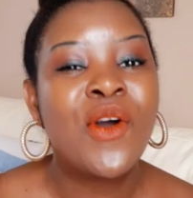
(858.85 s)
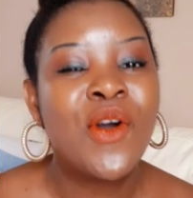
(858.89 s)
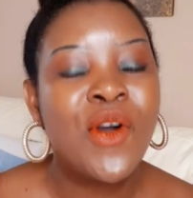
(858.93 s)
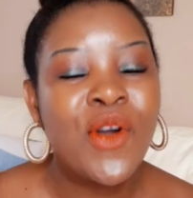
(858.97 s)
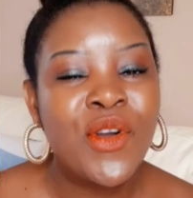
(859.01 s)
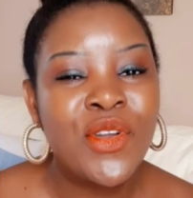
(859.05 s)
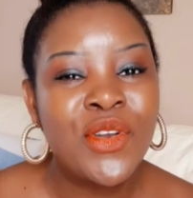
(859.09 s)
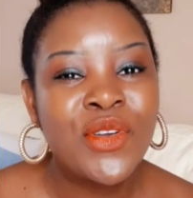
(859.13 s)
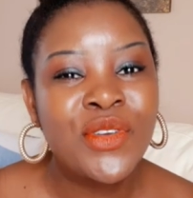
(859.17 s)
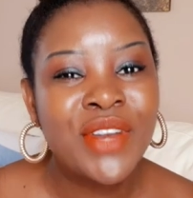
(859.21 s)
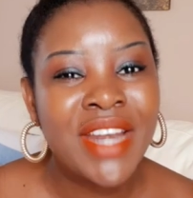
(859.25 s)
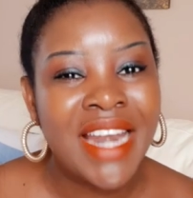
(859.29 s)

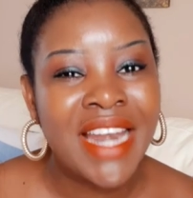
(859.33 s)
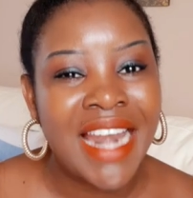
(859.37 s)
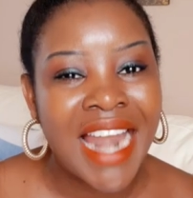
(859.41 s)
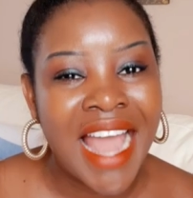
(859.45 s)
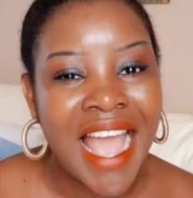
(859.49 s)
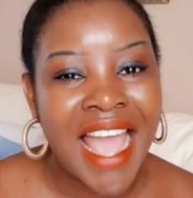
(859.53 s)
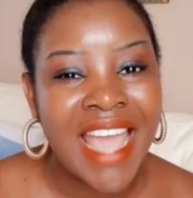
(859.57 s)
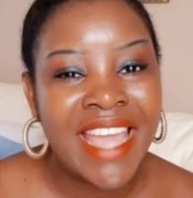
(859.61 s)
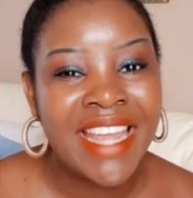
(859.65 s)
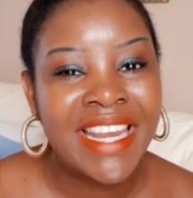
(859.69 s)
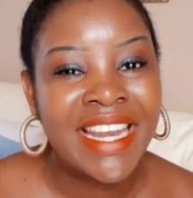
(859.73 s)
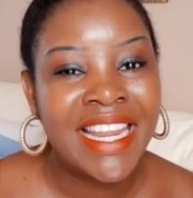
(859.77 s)
on
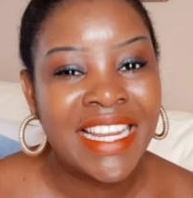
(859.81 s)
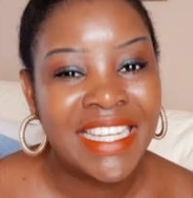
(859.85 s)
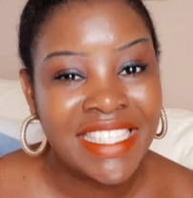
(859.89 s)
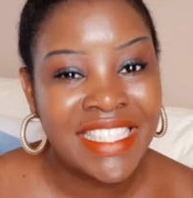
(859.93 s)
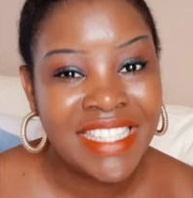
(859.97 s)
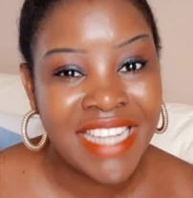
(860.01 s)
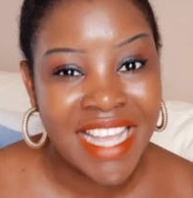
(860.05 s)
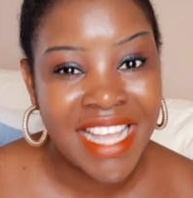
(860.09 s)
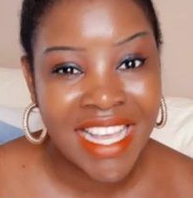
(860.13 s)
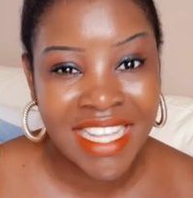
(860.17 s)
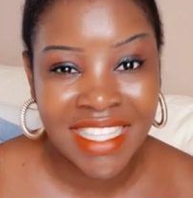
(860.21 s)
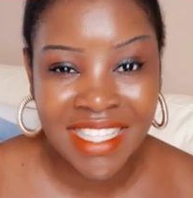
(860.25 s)
online
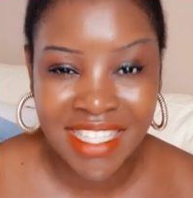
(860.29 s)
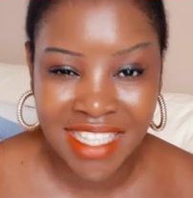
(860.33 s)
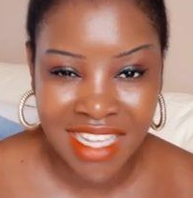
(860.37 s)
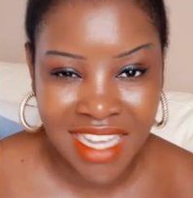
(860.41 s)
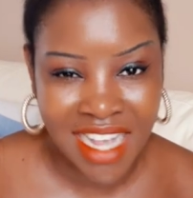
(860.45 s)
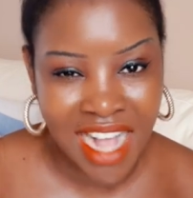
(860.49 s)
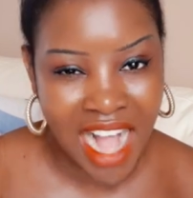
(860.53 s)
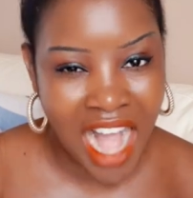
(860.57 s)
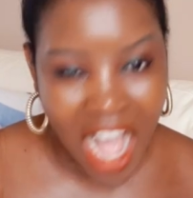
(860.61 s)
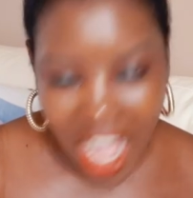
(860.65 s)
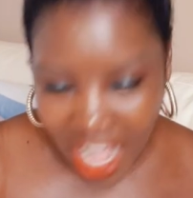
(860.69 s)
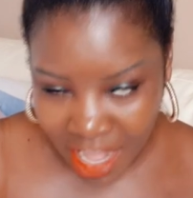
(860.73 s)

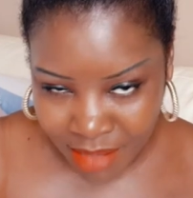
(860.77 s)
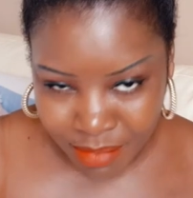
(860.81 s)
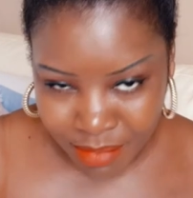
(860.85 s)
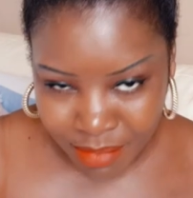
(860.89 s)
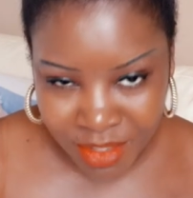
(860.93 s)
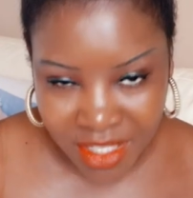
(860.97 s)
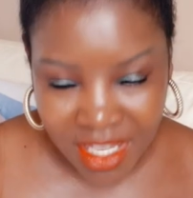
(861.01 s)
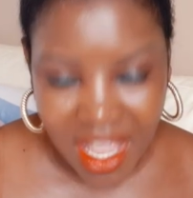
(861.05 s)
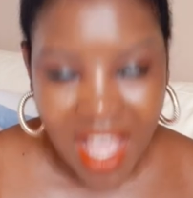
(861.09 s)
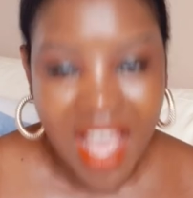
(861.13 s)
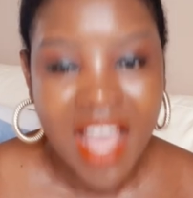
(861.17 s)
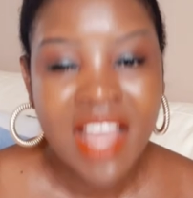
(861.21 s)
dating
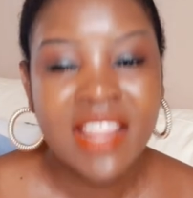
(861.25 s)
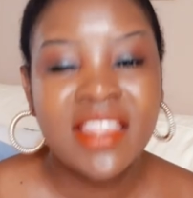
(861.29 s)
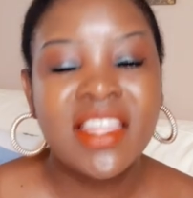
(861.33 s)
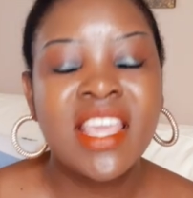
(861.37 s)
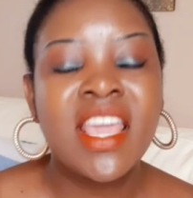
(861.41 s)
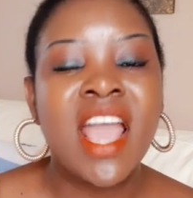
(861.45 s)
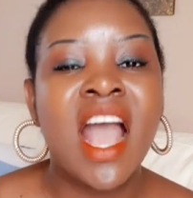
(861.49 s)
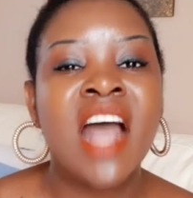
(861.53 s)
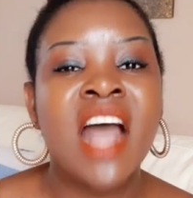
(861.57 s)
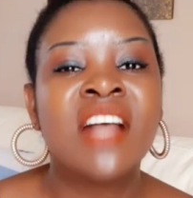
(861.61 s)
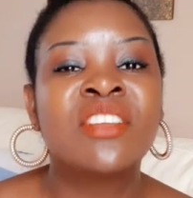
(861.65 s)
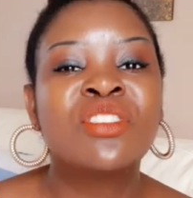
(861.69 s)
apps
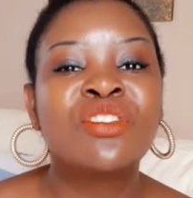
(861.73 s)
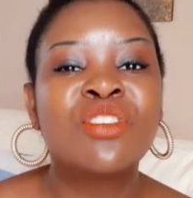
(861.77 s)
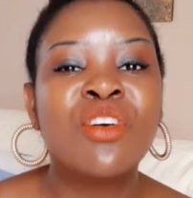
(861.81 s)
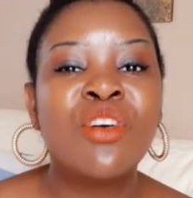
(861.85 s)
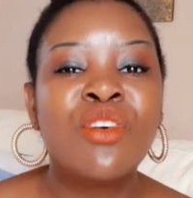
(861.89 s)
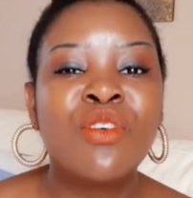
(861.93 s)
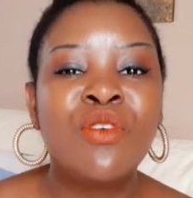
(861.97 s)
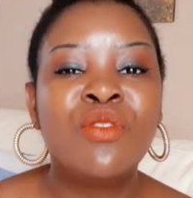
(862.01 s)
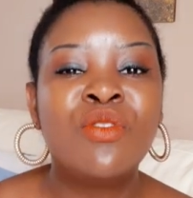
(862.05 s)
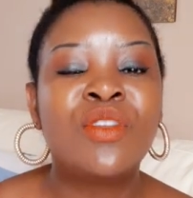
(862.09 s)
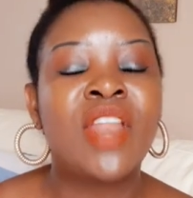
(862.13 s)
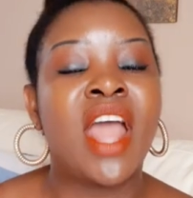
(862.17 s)
they are
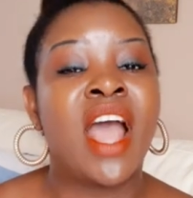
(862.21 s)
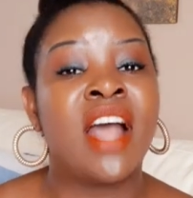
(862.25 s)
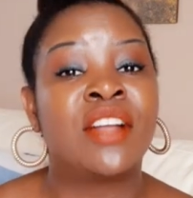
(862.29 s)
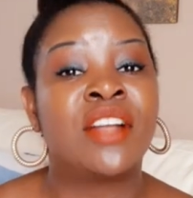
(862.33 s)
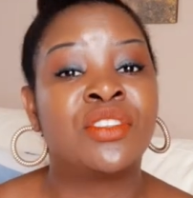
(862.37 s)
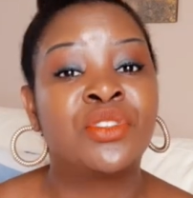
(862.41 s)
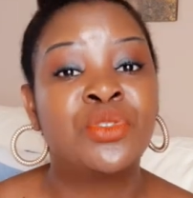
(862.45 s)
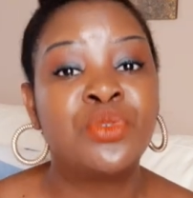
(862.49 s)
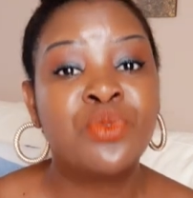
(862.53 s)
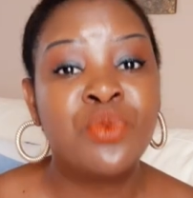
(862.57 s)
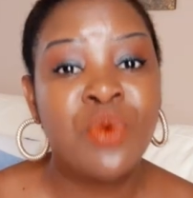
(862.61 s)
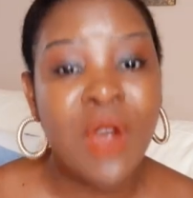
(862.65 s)
so good
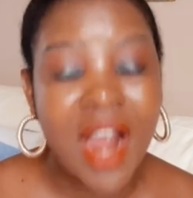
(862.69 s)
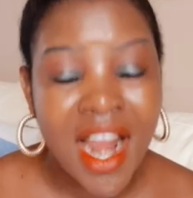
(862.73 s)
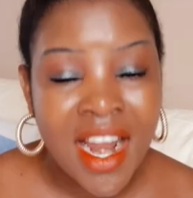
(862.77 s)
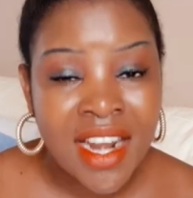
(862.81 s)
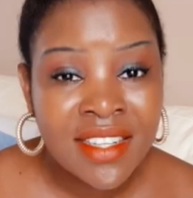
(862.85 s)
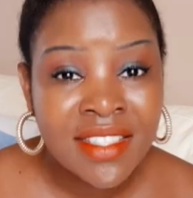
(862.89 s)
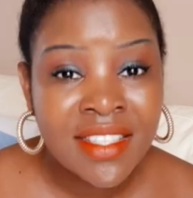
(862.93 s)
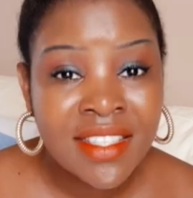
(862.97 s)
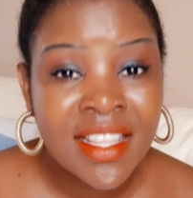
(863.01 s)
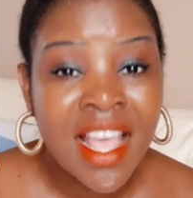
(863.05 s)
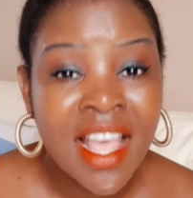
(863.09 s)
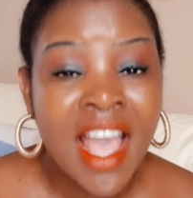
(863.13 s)
at
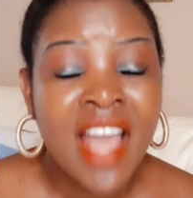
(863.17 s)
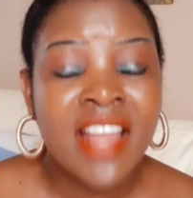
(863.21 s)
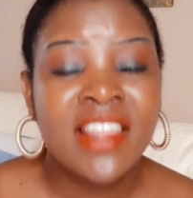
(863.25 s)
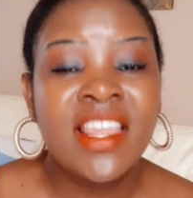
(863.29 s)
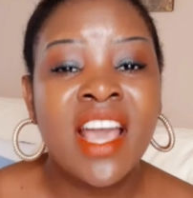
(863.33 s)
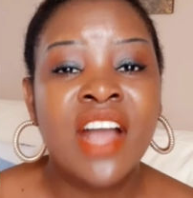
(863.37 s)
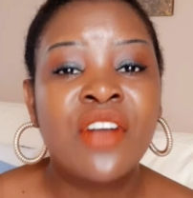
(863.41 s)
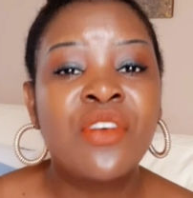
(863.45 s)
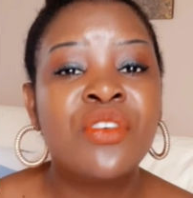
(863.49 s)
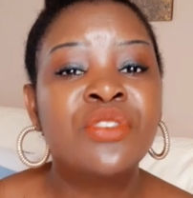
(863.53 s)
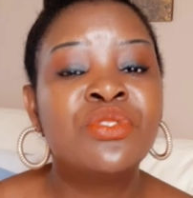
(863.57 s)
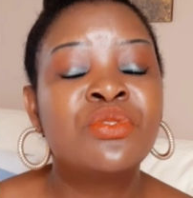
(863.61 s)
words
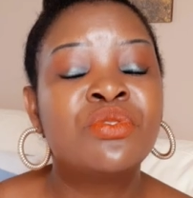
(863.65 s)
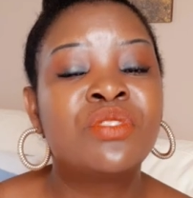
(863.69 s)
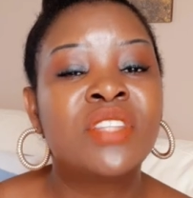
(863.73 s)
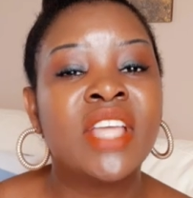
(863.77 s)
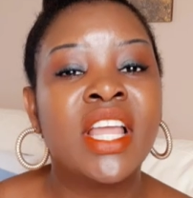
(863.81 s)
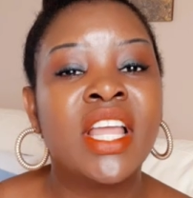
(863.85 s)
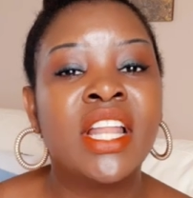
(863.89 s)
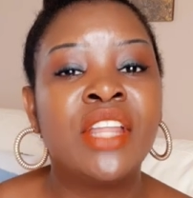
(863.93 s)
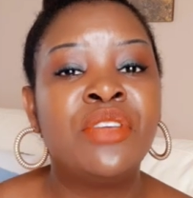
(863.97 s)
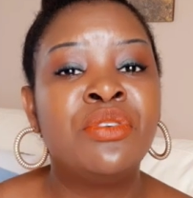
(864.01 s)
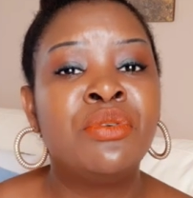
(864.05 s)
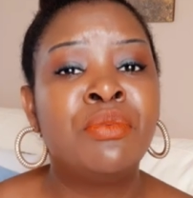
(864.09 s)
they're going to
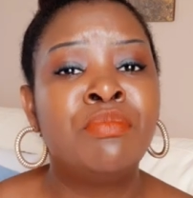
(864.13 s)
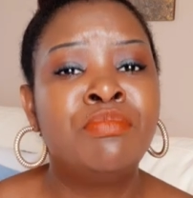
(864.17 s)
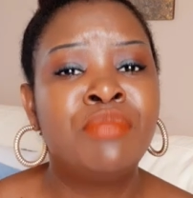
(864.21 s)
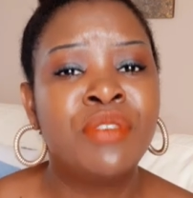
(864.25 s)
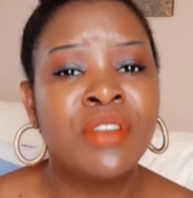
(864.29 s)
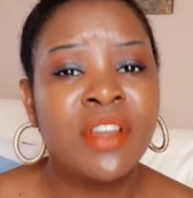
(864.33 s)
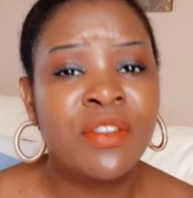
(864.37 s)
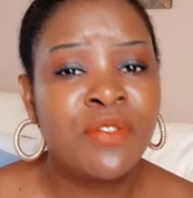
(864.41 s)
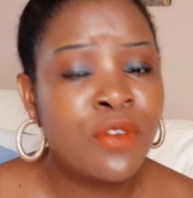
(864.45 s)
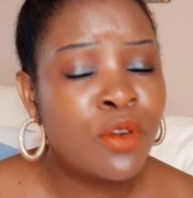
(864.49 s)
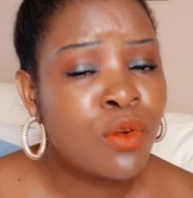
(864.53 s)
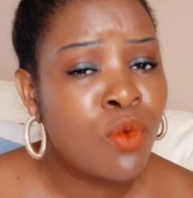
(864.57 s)
tell you
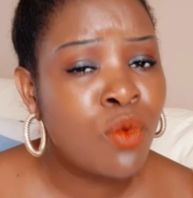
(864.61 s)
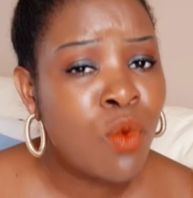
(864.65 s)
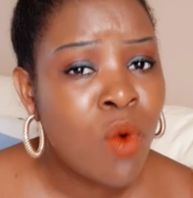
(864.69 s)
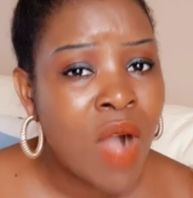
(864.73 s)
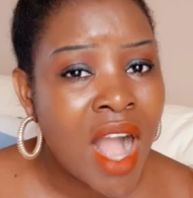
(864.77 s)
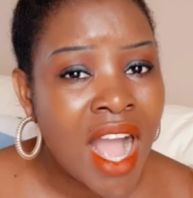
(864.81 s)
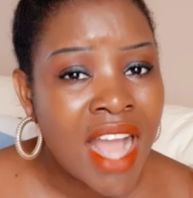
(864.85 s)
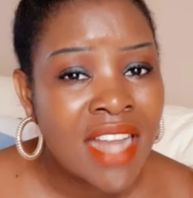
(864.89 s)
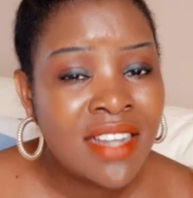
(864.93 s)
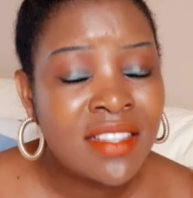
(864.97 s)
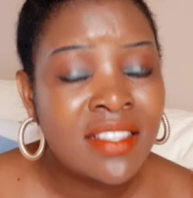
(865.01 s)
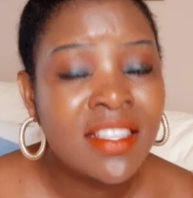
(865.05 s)
beautiful
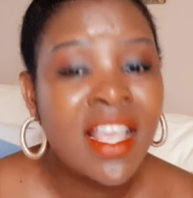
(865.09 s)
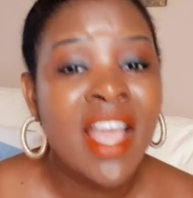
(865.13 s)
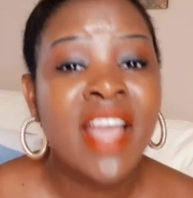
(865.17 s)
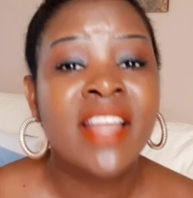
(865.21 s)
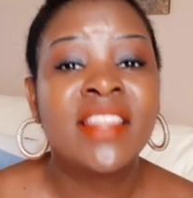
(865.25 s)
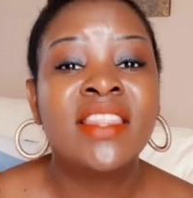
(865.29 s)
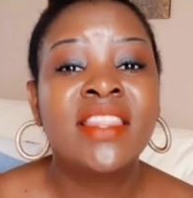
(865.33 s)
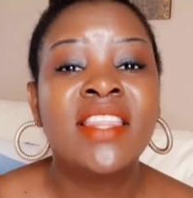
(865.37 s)
words.